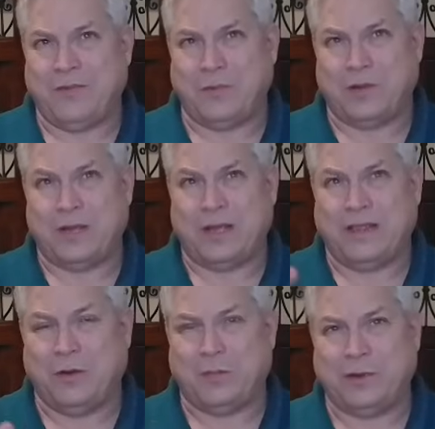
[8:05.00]
if, I
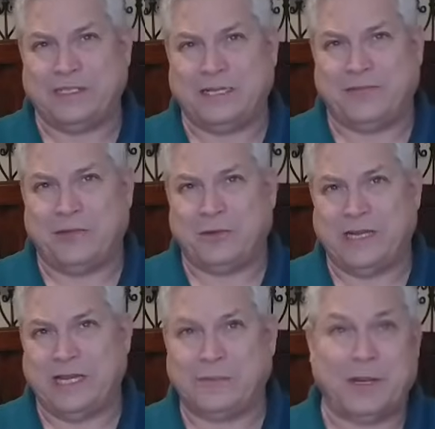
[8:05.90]
think corporations have a lower
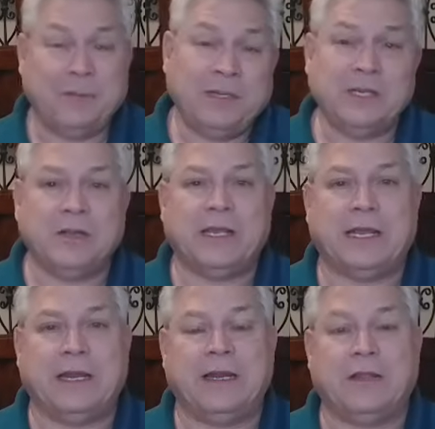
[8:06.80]
tax bracket, but you're
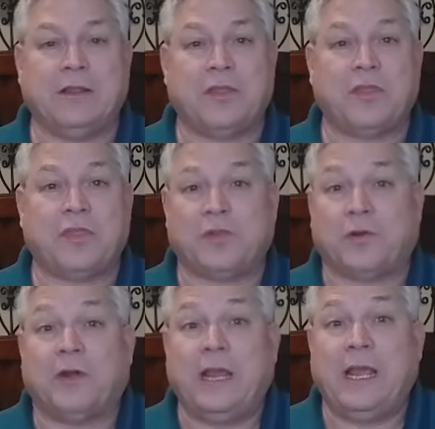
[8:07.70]
looking at a good
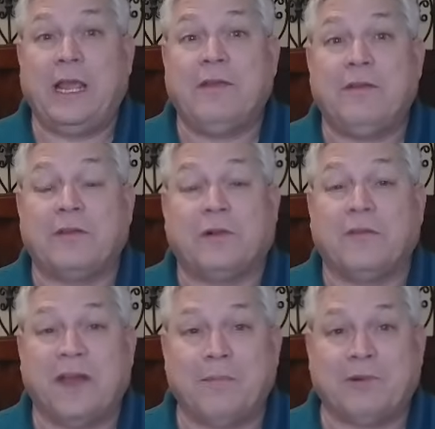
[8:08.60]
30,
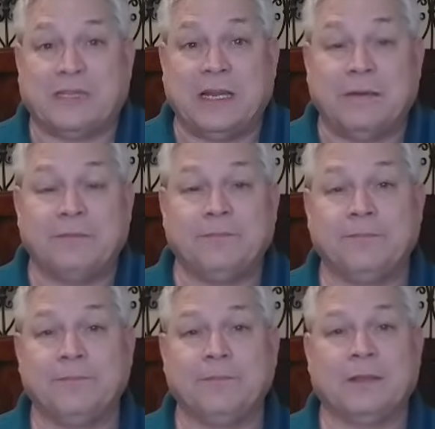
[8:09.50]
35%
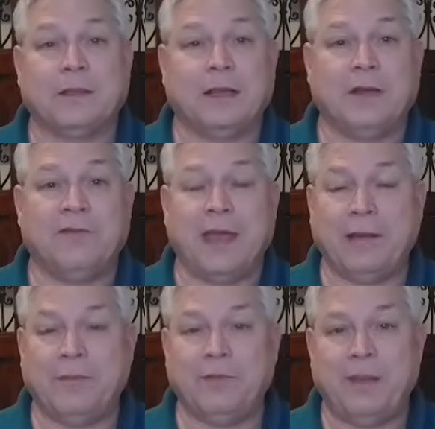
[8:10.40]
of
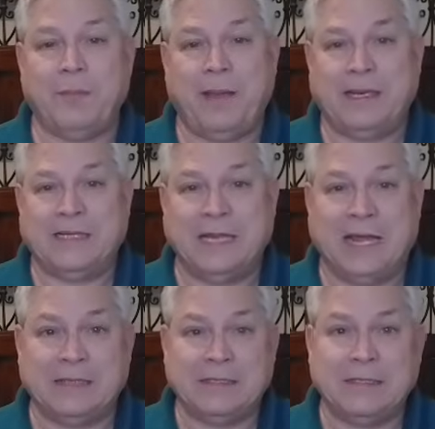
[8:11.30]
that would be paid in
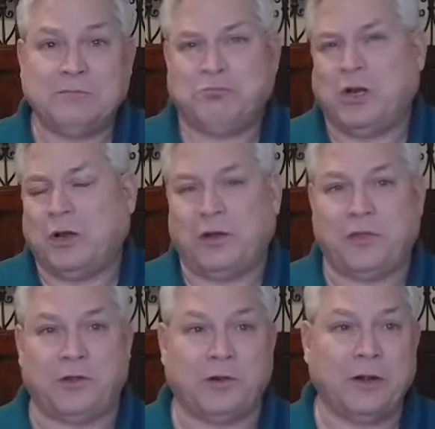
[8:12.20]
taxes, call it a
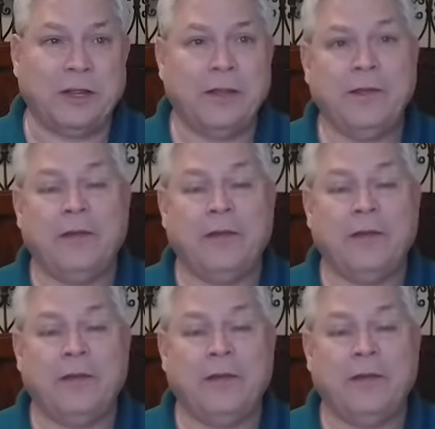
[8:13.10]
third.